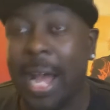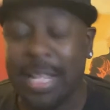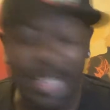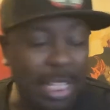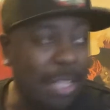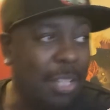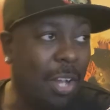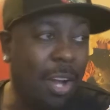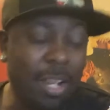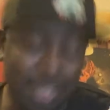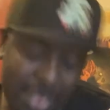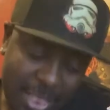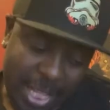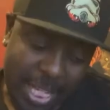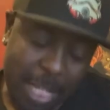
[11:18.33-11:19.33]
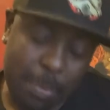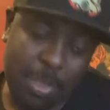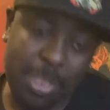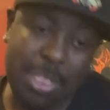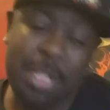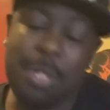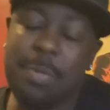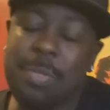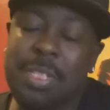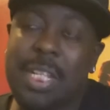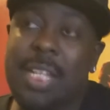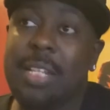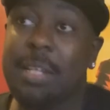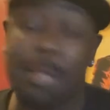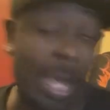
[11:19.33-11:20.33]
And the lance that he was
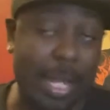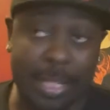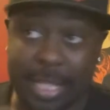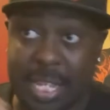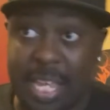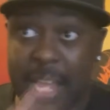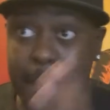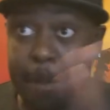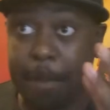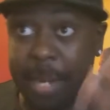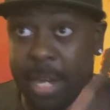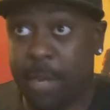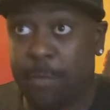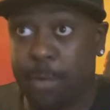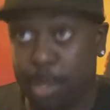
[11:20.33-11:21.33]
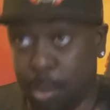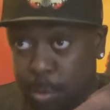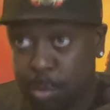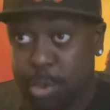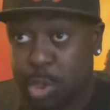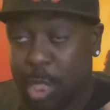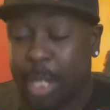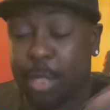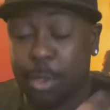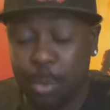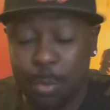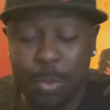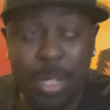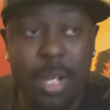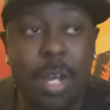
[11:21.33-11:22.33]
using, like the Imperial
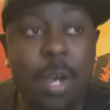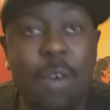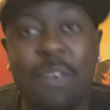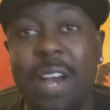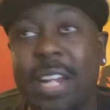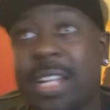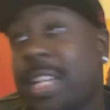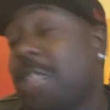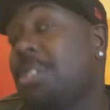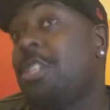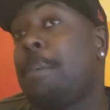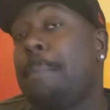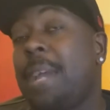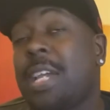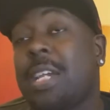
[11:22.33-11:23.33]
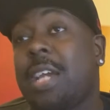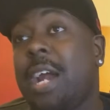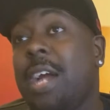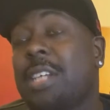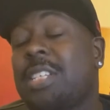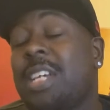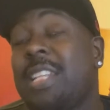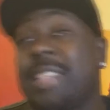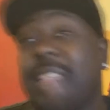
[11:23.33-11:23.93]
Dragoon, fighting against the main character.